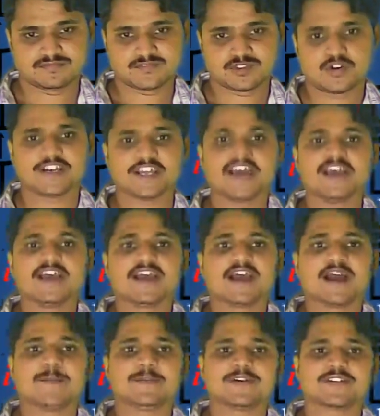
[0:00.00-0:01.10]
20
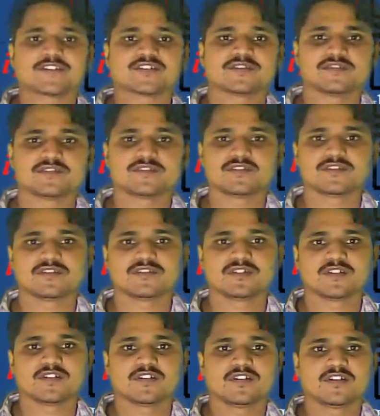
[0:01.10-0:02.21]
amperes.
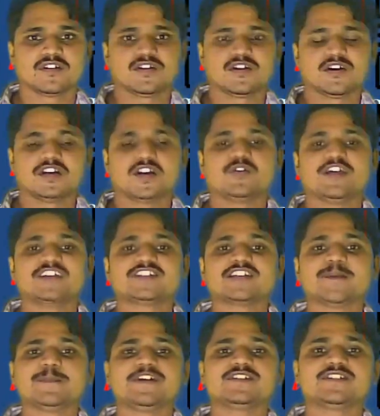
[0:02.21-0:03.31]
Now, next
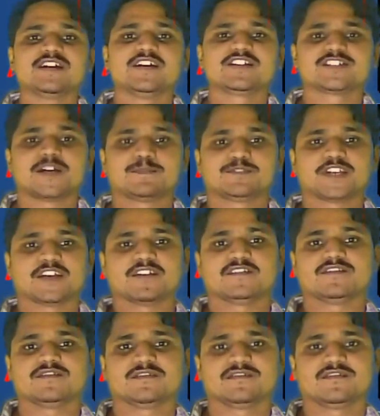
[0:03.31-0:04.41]
step is step 3.
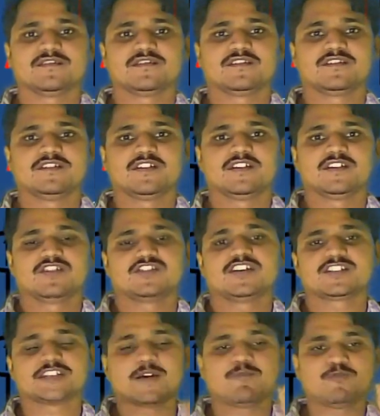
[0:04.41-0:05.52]
See,
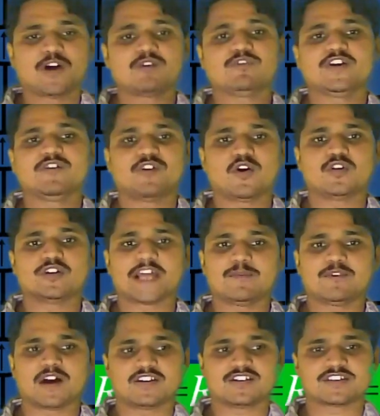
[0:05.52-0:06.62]
step 1 we found time
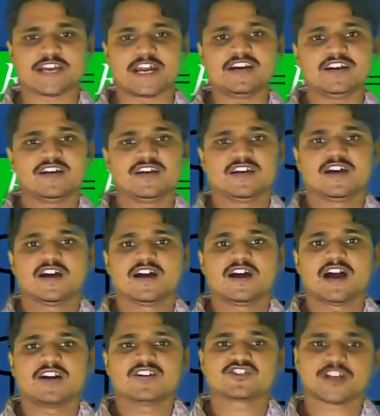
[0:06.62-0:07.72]
constant,
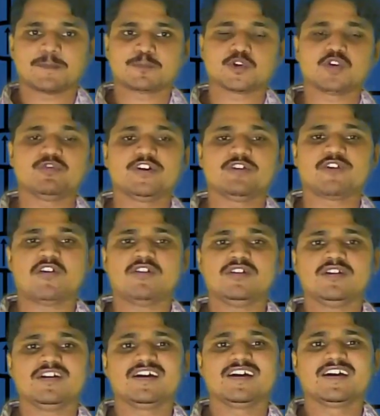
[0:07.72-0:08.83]
and step 2 we found
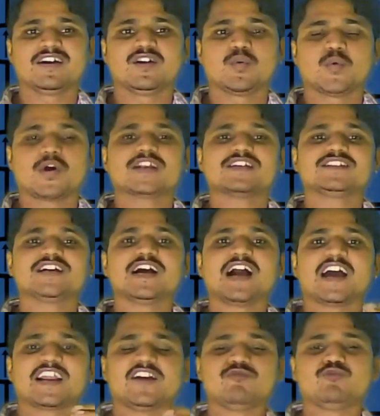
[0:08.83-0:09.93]
what is the
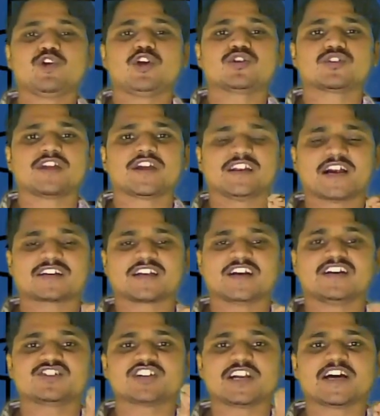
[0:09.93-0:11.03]
current flowing through the inductor,
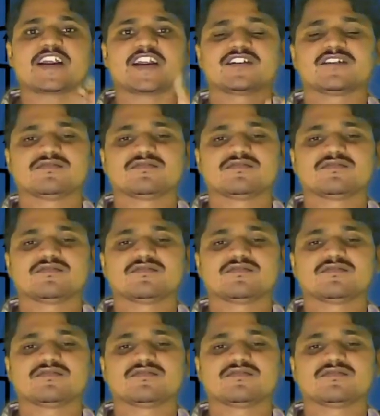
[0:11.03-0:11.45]
initial current